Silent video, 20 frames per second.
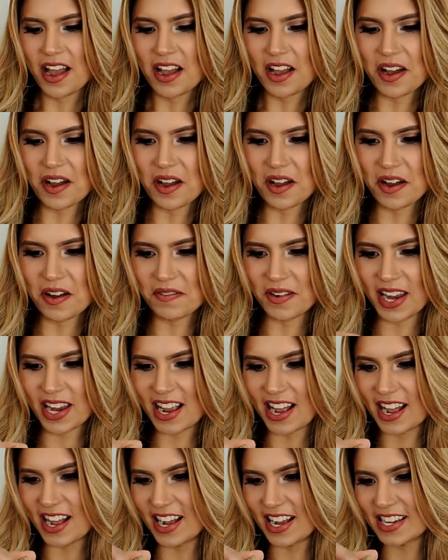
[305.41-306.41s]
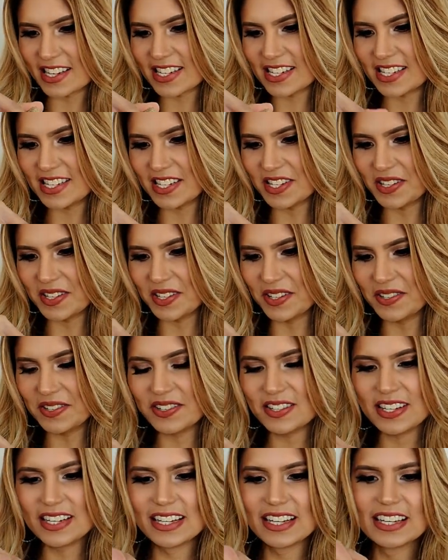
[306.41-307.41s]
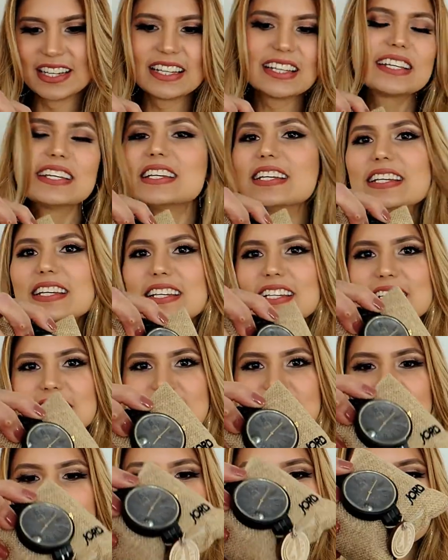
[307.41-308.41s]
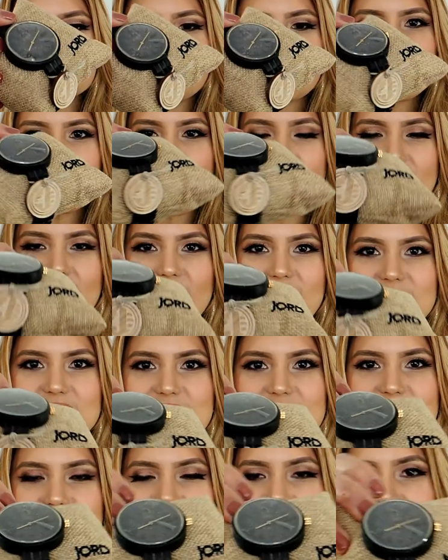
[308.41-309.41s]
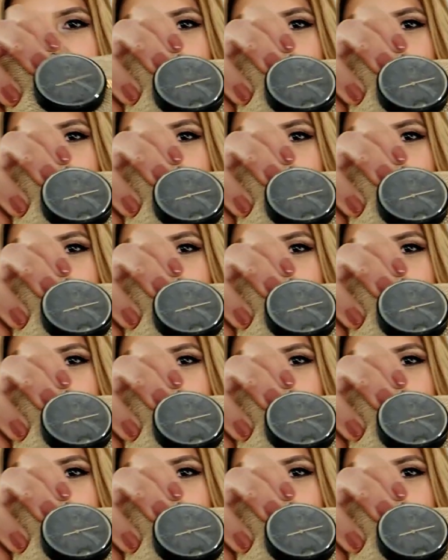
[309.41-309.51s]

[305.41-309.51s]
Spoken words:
Oh my gosh. So This is the watch. It